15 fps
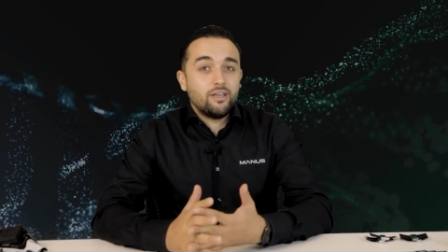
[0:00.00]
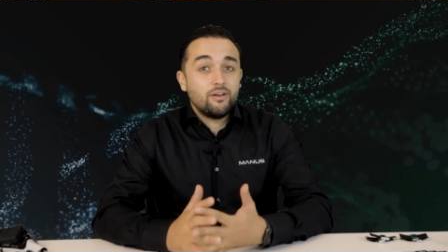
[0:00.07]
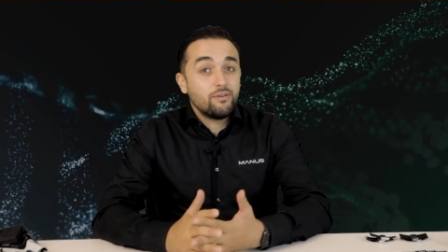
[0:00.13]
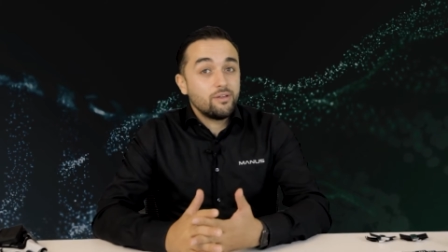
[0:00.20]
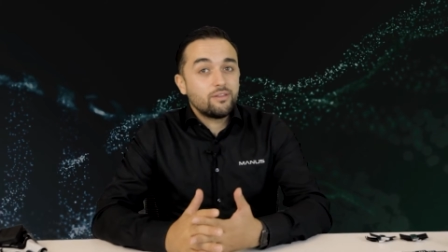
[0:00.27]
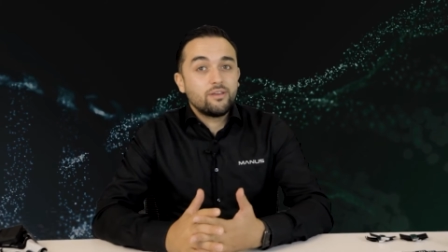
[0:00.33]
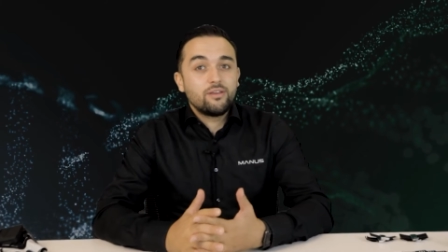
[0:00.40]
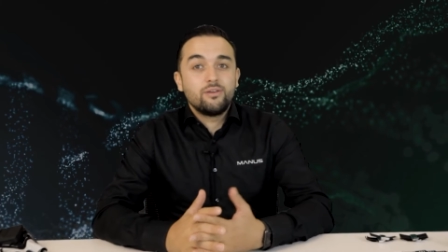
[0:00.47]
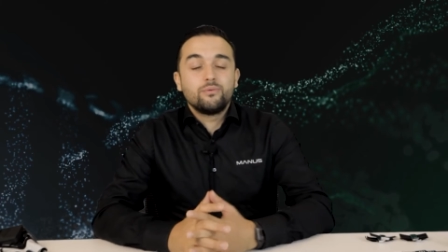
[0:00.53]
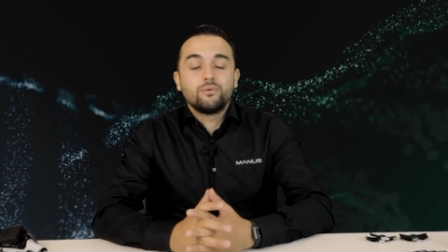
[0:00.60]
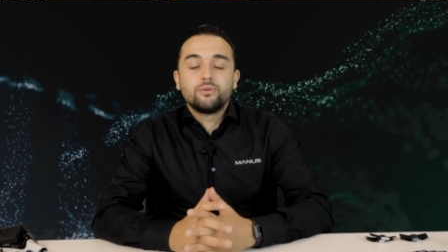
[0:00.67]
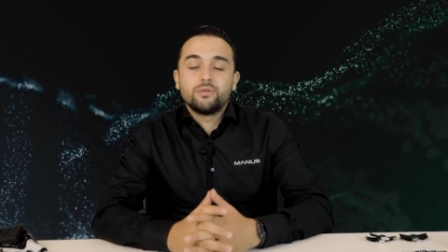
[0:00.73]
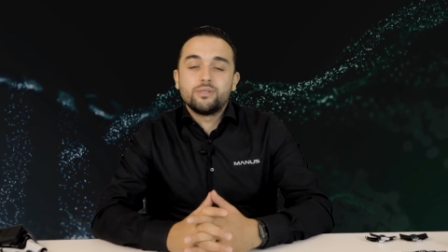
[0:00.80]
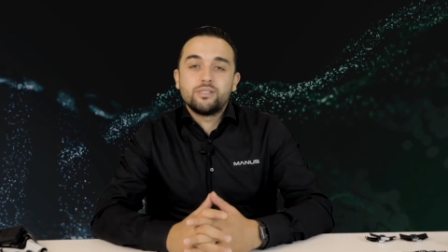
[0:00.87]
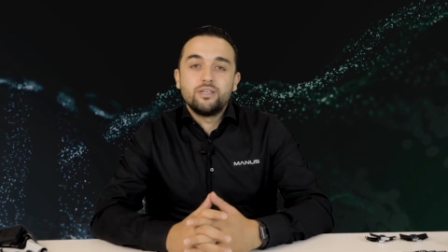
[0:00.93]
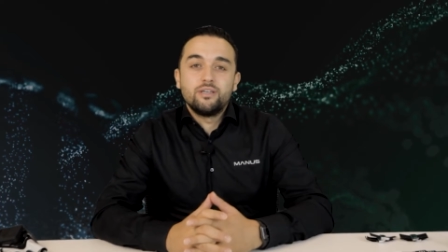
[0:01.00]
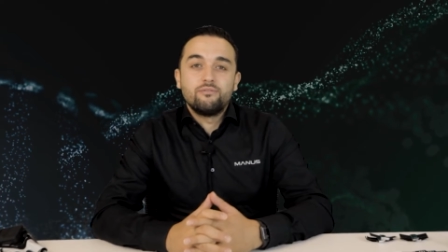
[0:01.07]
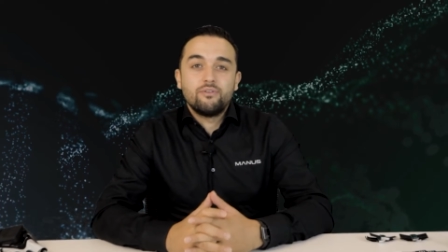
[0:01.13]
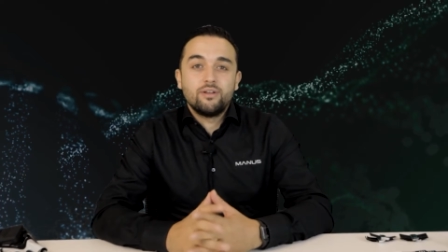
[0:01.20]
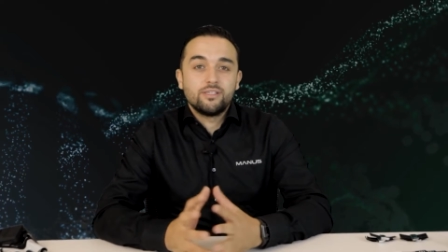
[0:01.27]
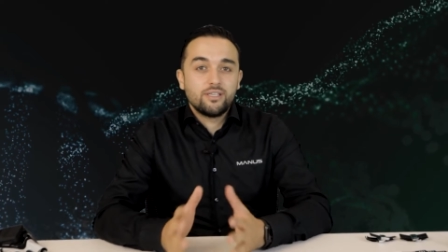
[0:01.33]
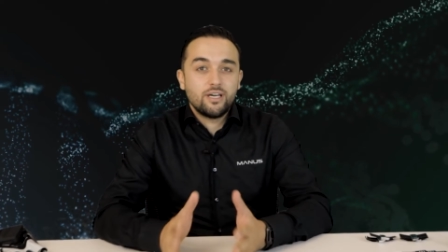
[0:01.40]
everything you will receive
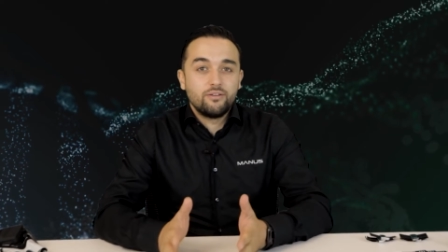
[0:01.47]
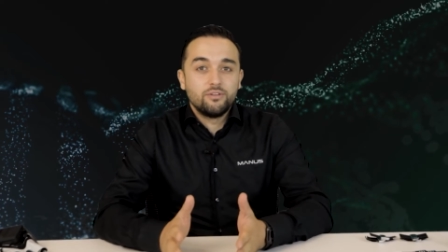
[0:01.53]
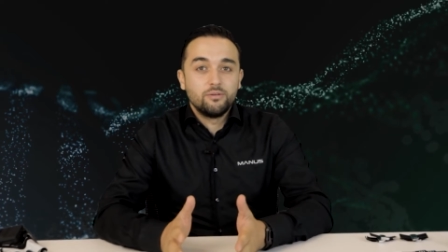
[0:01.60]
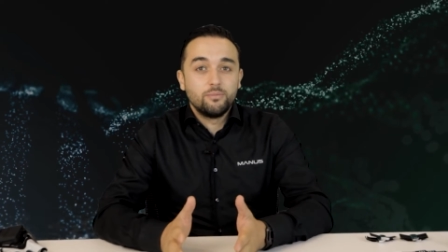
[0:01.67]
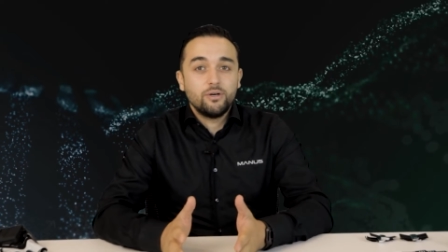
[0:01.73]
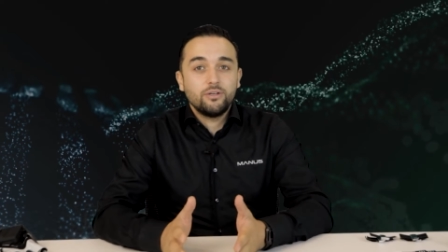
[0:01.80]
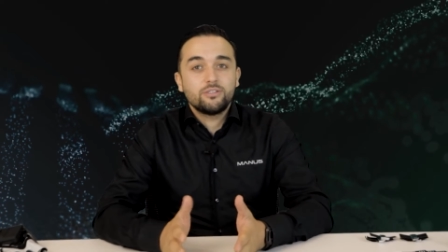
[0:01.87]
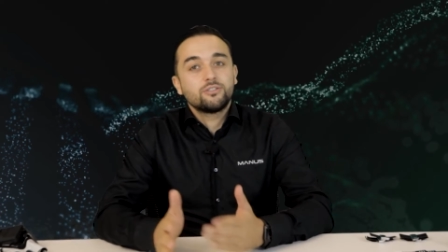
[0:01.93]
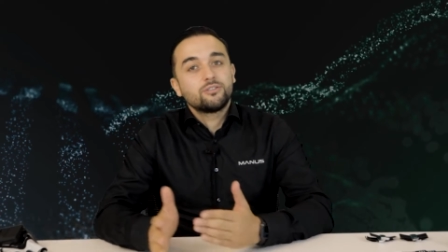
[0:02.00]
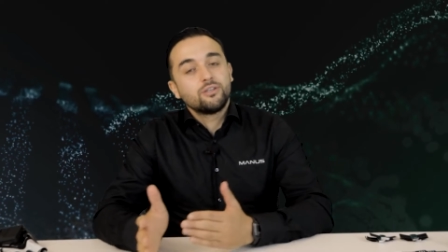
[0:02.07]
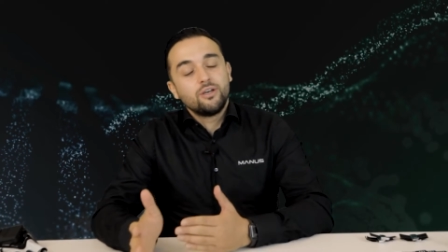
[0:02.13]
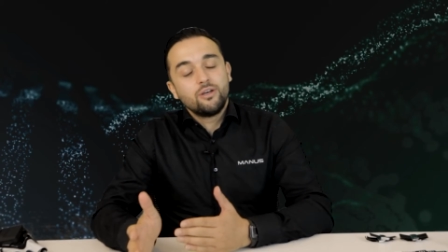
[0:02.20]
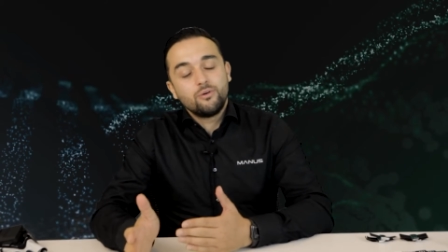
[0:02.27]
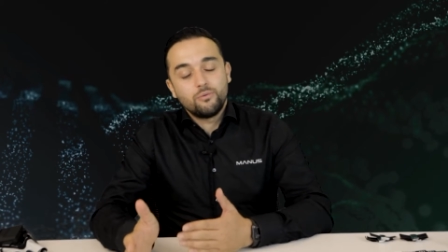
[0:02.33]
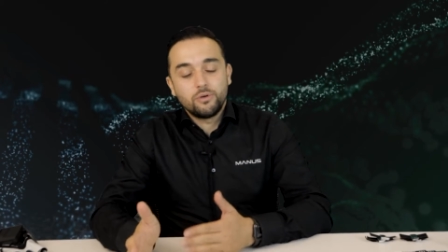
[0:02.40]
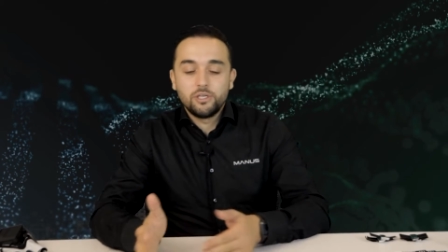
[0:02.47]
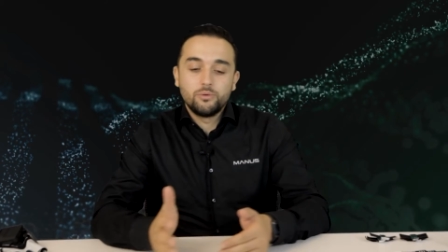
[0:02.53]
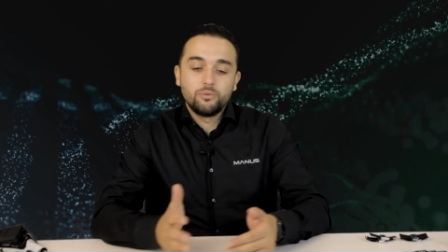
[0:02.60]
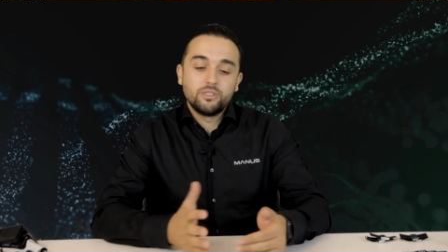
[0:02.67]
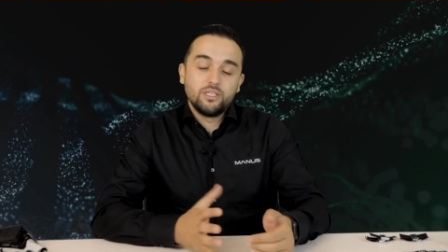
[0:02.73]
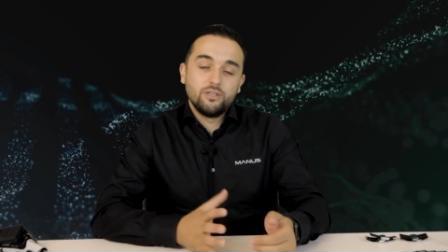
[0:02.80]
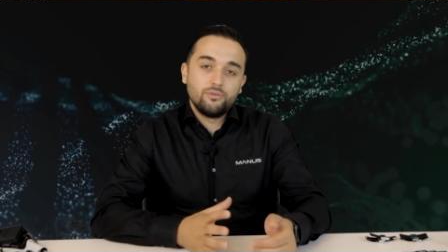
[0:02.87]
inside of the box when you
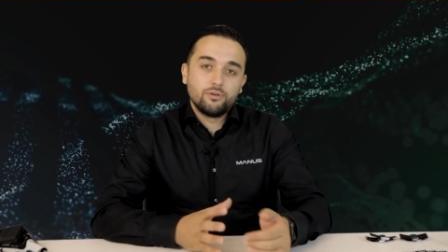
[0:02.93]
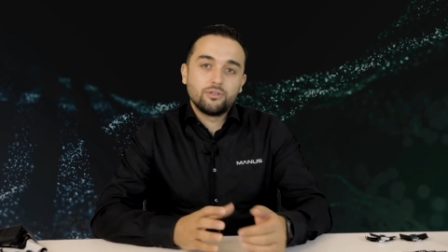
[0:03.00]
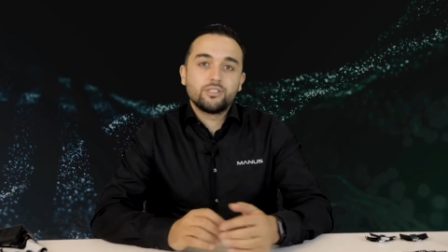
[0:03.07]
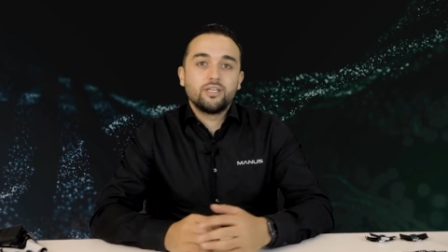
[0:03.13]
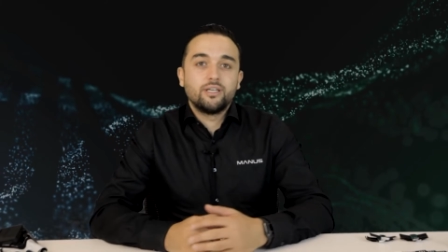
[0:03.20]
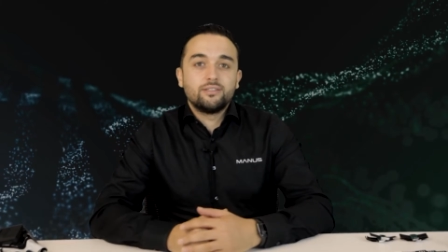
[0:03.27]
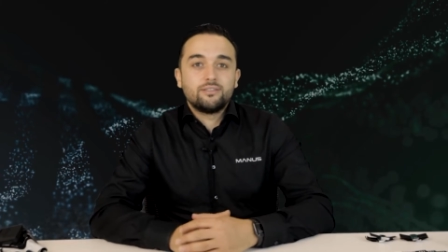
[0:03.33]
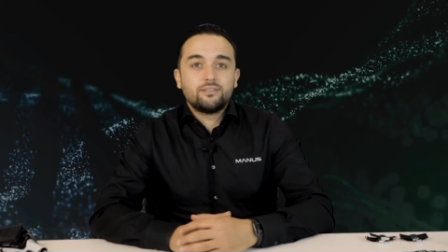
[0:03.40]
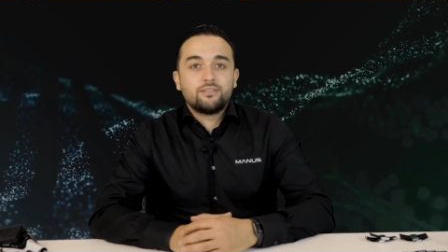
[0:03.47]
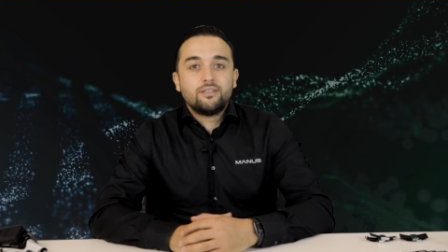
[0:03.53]
receive your set.